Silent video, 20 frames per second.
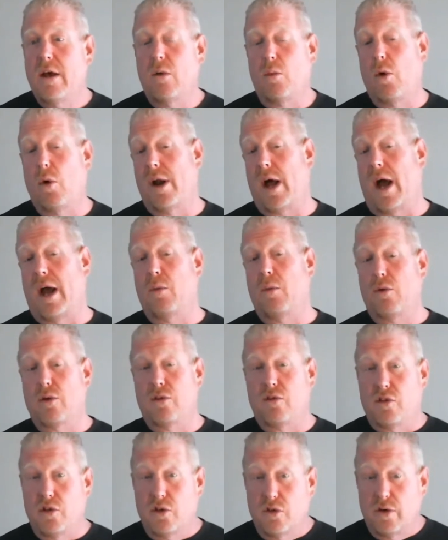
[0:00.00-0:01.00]
What I
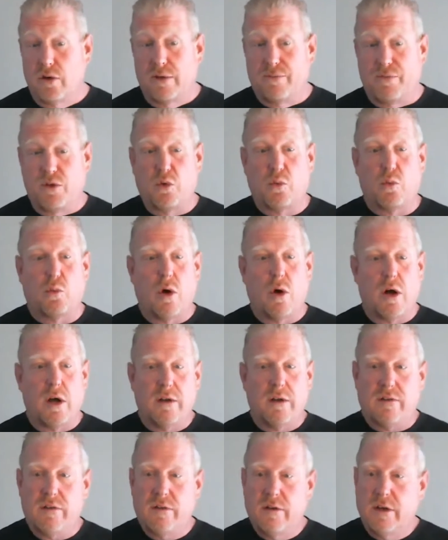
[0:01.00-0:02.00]
will do if you
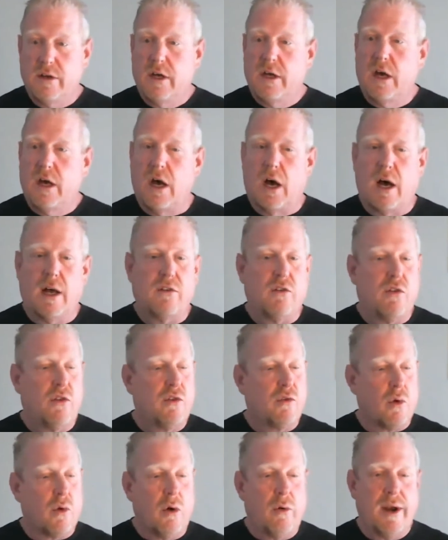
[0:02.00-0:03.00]
want, uh,
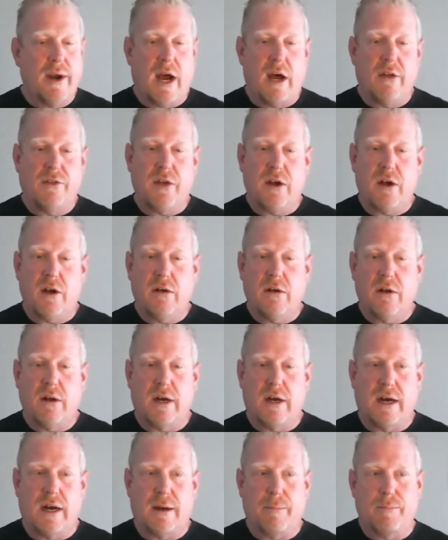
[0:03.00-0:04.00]
throw it out there.
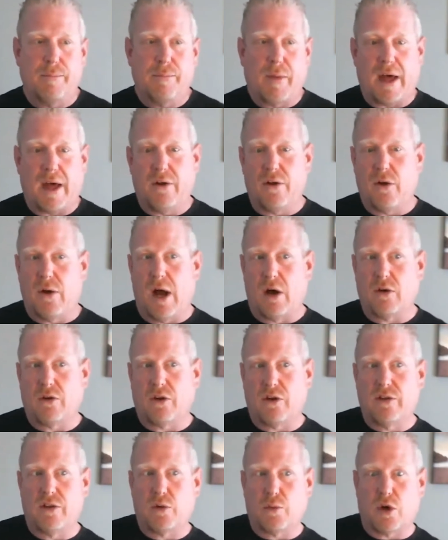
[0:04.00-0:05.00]
Um, I don't know how
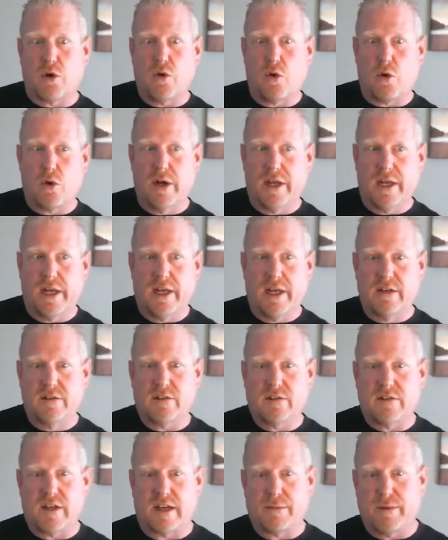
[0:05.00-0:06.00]
good the recording is
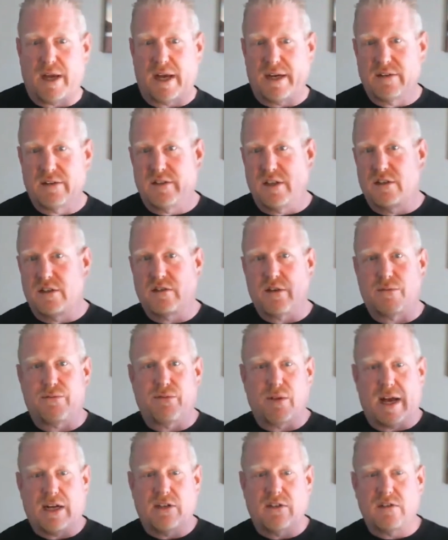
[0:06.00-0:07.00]
because I'm kind of seeing some
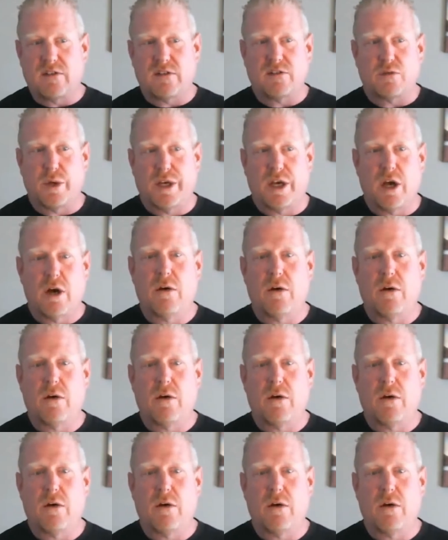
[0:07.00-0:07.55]
flashes as we go.